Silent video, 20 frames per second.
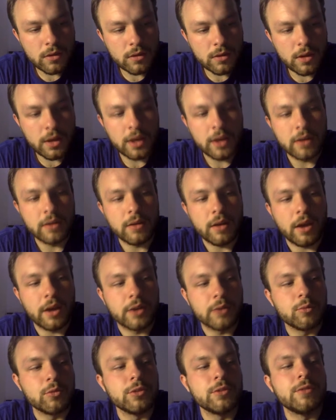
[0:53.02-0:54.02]
And
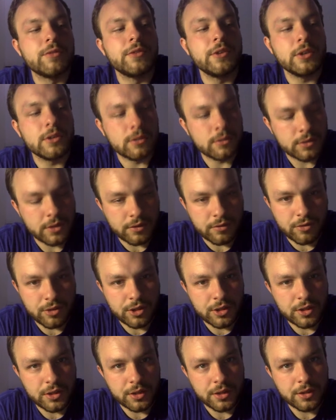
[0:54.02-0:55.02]
I would feel
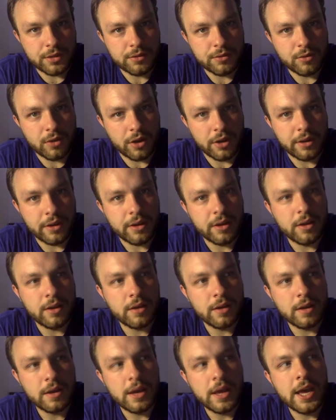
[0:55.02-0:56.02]
differently, right?
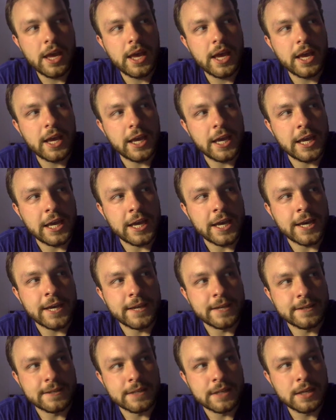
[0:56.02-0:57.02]

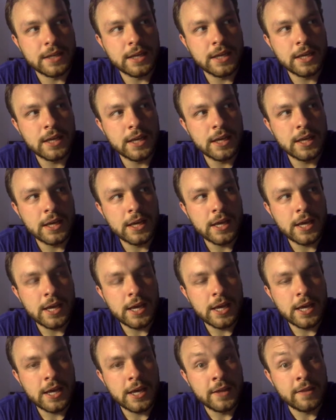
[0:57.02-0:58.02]
And
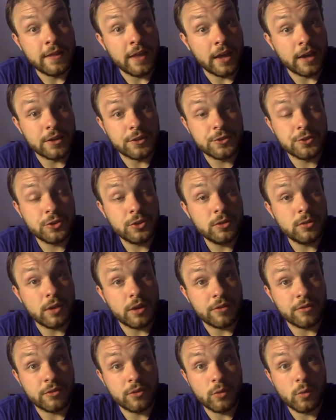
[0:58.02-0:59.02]
that is true.
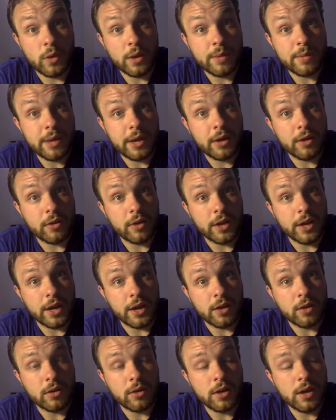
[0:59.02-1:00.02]
I feel way better right
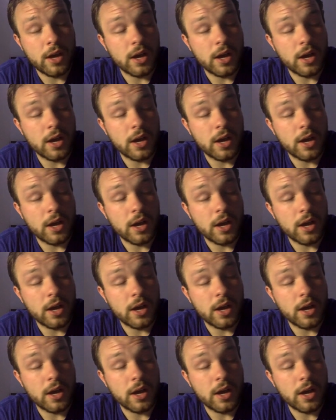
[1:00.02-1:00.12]
now.